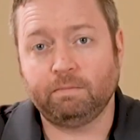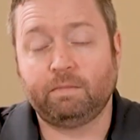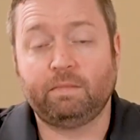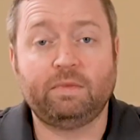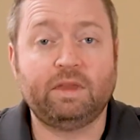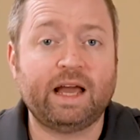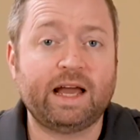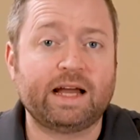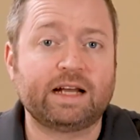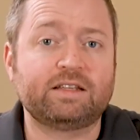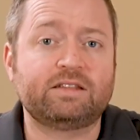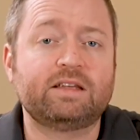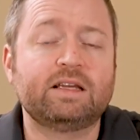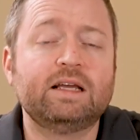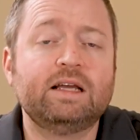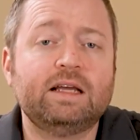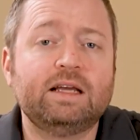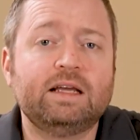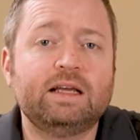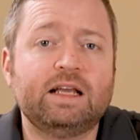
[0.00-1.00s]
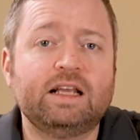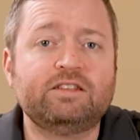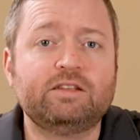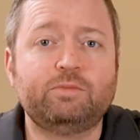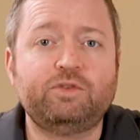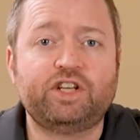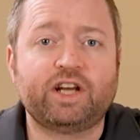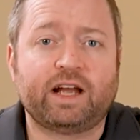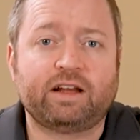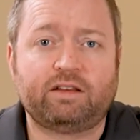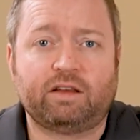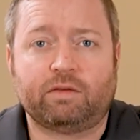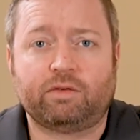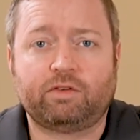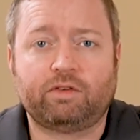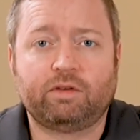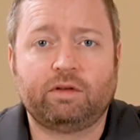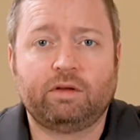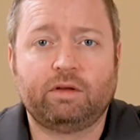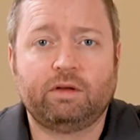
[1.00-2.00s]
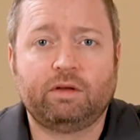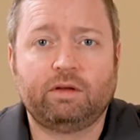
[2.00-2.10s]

Next is objectives.